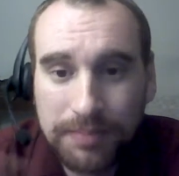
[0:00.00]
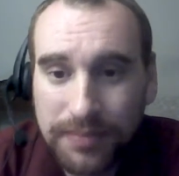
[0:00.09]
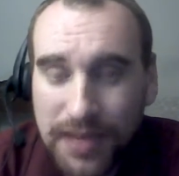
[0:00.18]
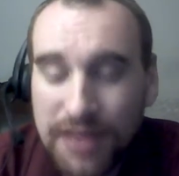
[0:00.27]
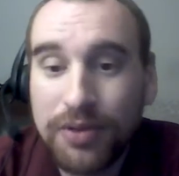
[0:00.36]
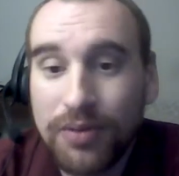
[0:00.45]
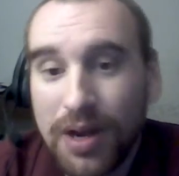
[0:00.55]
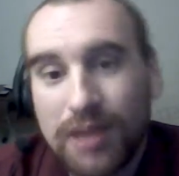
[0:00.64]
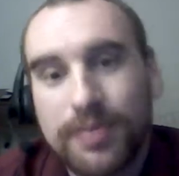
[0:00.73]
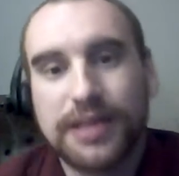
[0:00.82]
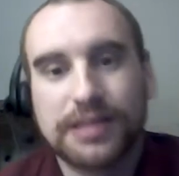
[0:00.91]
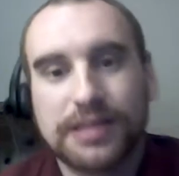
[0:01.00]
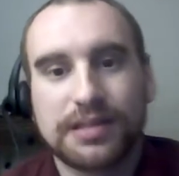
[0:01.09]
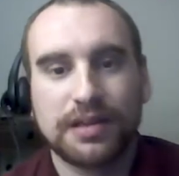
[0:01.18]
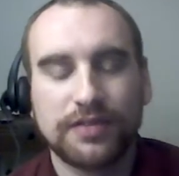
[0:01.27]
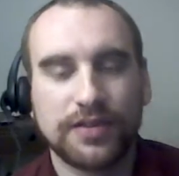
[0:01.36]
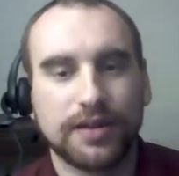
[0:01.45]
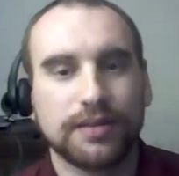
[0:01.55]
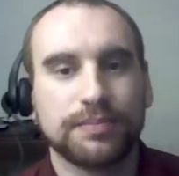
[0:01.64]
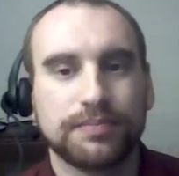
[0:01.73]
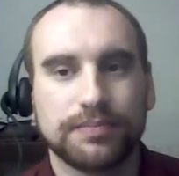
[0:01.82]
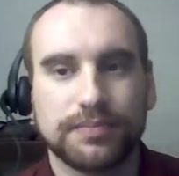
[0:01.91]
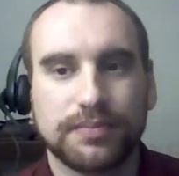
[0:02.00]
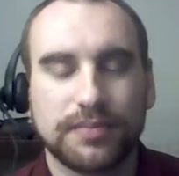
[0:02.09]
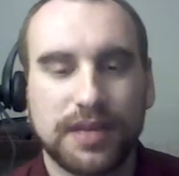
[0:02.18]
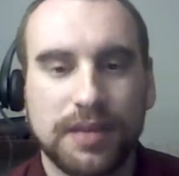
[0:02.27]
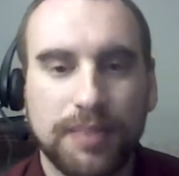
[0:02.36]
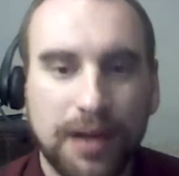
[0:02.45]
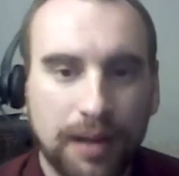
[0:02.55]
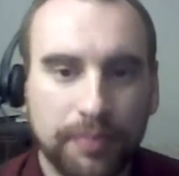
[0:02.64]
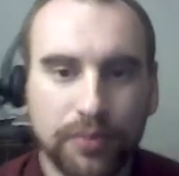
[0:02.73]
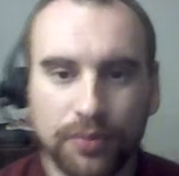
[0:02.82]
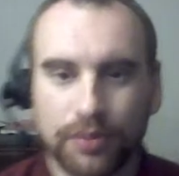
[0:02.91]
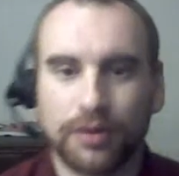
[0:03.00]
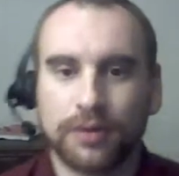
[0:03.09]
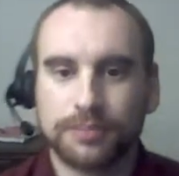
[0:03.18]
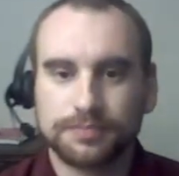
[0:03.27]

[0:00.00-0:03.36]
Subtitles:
If they're rock bands, if they're hip-hop or